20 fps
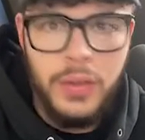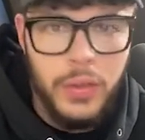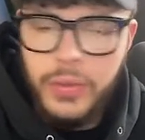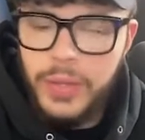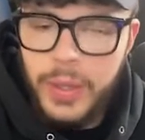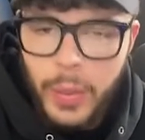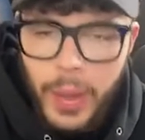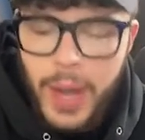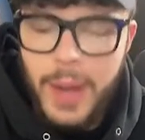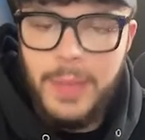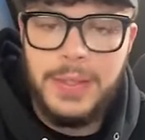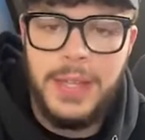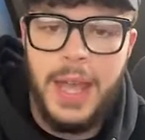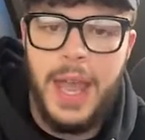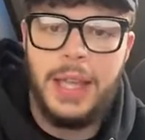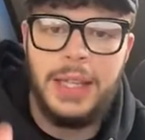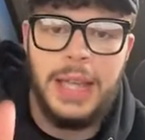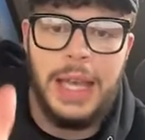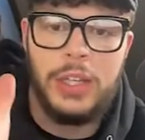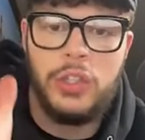You see what I'm
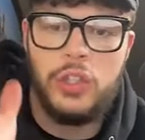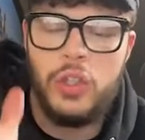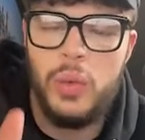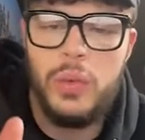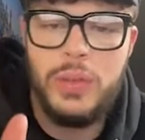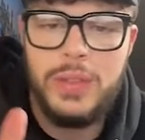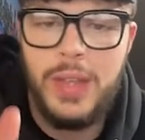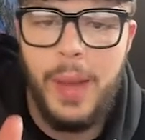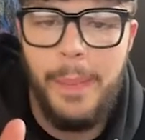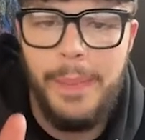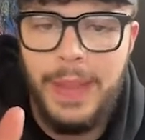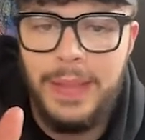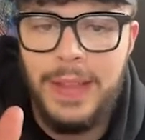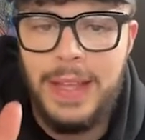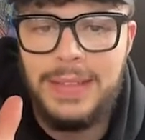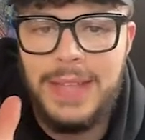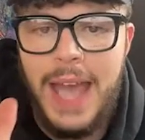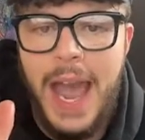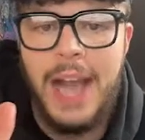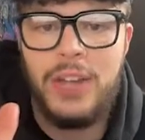saying? Like, do something
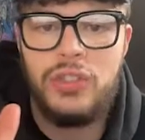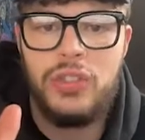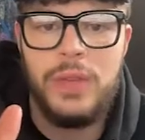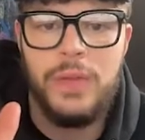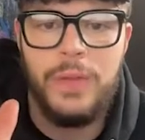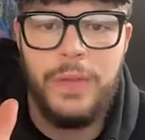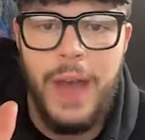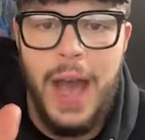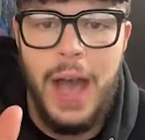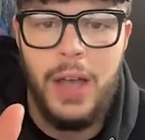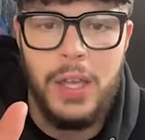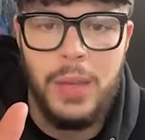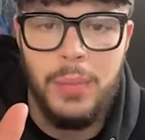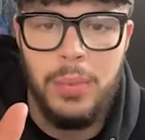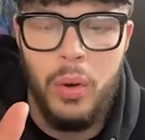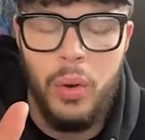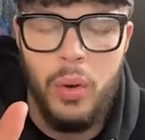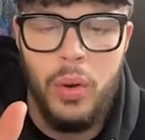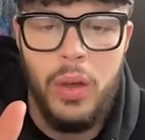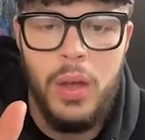that's actually
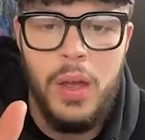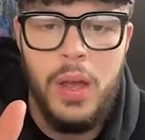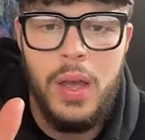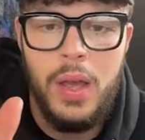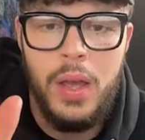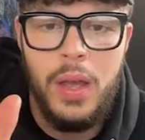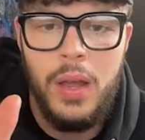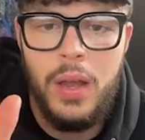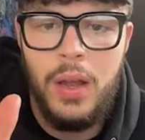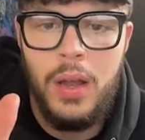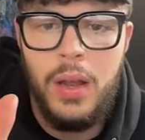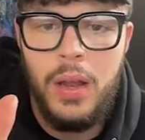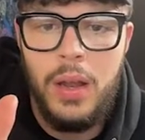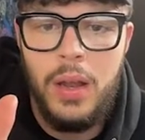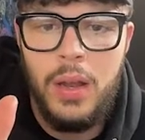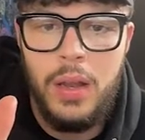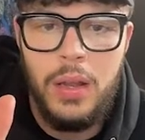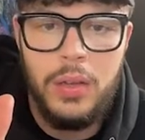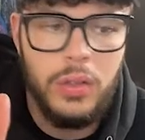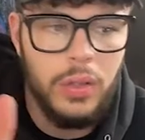valuable
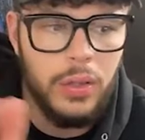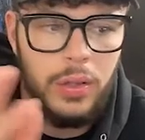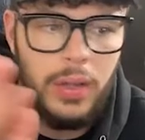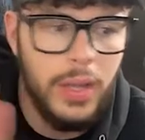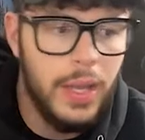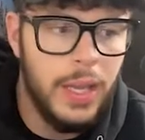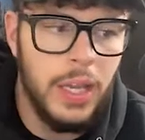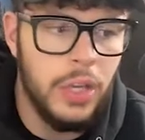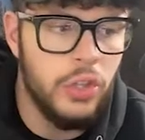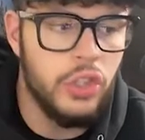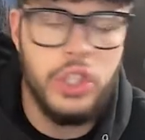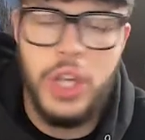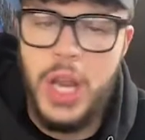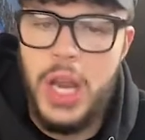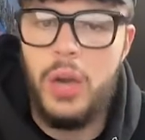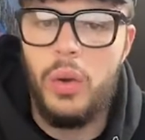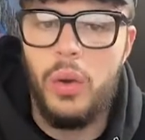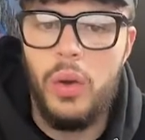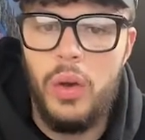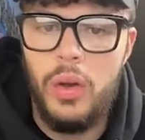in
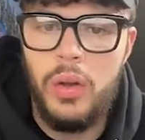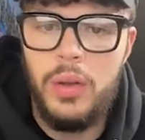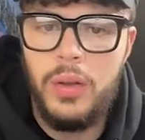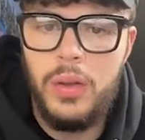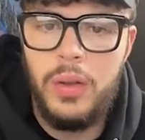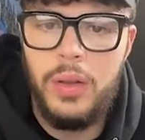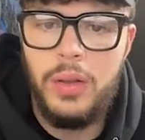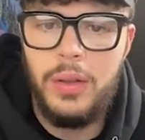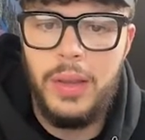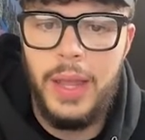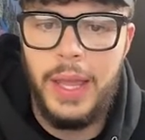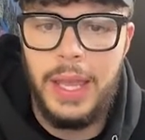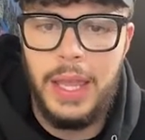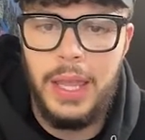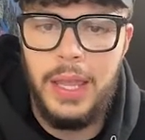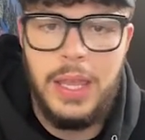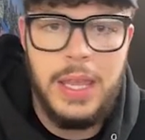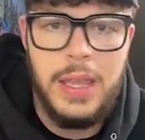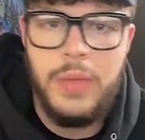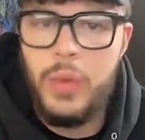general, like,
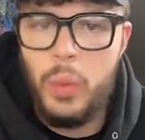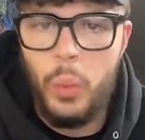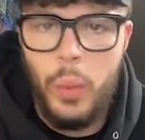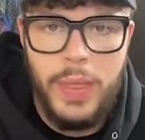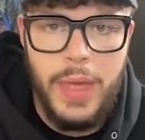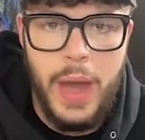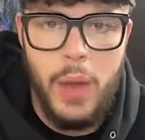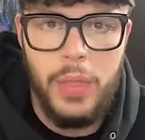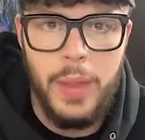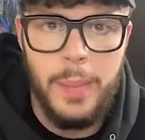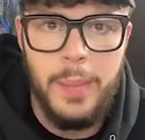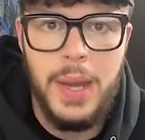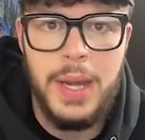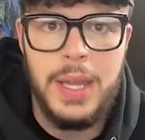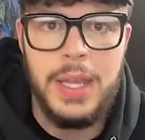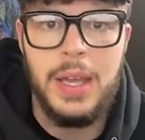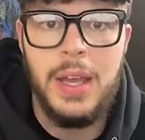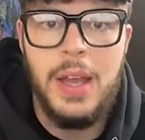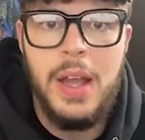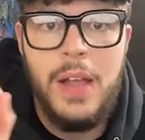even without the
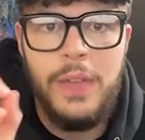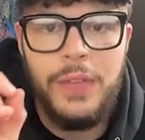money.